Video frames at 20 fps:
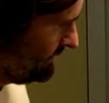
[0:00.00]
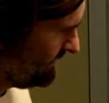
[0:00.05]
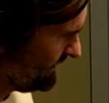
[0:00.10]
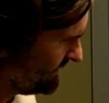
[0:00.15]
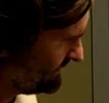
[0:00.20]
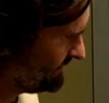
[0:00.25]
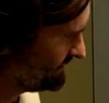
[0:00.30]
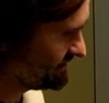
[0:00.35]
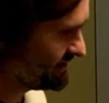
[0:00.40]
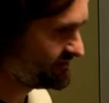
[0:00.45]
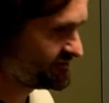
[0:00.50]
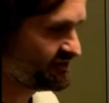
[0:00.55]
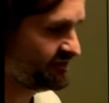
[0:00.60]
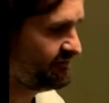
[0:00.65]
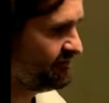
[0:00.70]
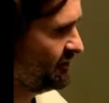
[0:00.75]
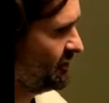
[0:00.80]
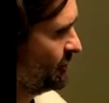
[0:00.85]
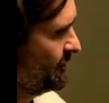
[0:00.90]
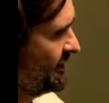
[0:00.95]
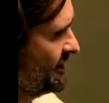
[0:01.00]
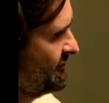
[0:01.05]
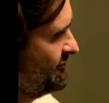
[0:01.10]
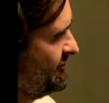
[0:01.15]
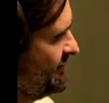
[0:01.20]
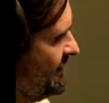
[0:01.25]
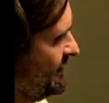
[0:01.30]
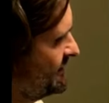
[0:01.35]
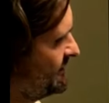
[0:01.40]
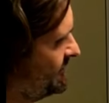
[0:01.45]
And that gives the following
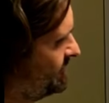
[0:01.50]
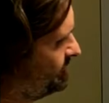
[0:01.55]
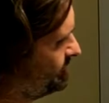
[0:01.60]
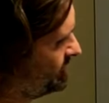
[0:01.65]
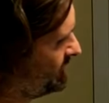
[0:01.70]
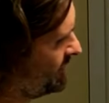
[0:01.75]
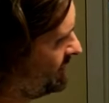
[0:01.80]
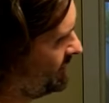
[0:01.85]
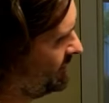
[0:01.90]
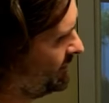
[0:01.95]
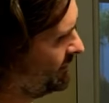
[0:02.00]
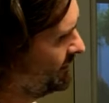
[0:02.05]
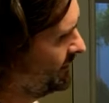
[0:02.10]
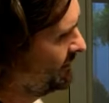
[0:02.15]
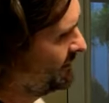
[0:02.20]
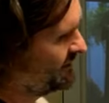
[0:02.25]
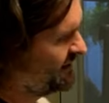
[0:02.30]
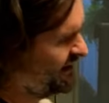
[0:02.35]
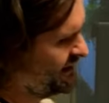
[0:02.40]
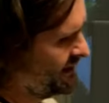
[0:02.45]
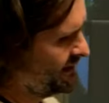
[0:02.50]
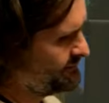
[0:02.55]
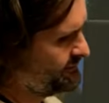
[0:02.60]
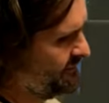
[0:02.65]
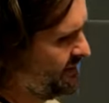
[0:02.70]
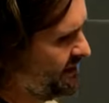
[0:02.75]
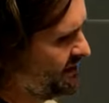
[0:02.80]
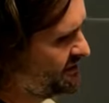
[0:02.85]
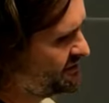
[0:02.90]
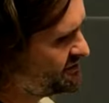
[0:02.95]
effect. That
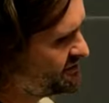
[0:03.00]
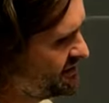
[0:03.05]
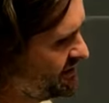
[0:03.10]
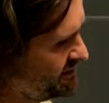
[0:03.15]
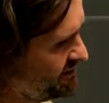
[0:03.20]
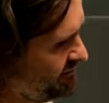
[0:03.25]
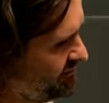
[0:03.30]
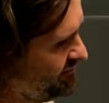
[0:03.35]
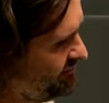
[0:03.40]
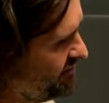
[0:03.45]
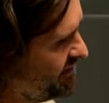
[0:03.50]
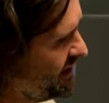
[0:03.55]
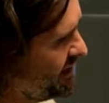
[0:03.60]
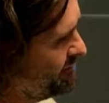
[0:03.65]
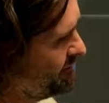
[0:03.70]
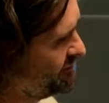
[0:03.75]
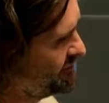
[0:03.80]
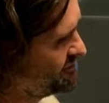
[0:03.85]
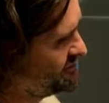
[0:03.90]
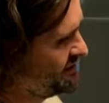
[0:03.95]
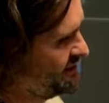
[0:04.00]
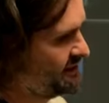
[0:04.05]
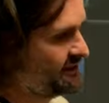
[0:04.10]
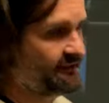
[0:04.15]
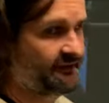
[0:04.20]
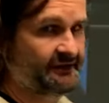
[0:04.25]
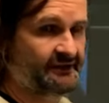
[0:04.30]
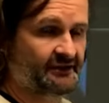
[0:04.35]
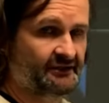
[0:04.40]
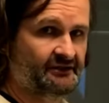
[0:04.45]
means that the fibers that
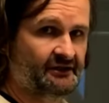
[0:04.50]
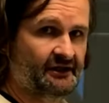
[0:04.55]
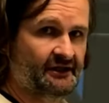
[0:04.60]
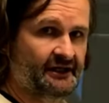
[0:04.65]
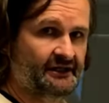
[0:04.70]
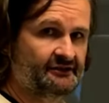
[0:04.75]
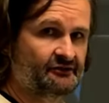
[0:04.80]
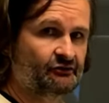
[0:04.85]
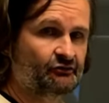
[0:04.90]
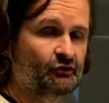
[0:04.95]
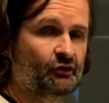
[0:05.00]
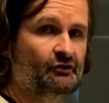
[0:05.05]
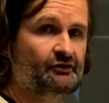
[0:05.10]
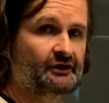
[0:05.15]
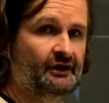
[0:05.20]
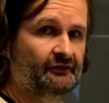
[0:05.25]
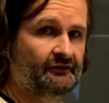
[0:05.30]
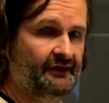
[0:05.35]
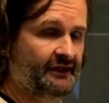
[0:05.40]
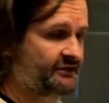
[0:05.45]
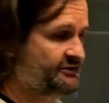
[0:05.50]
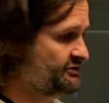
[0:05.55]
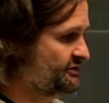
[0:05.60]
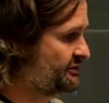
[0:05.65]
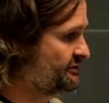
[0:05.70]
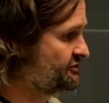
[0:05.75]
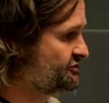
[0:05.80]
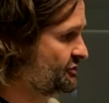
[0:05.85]
are in the wrong direction,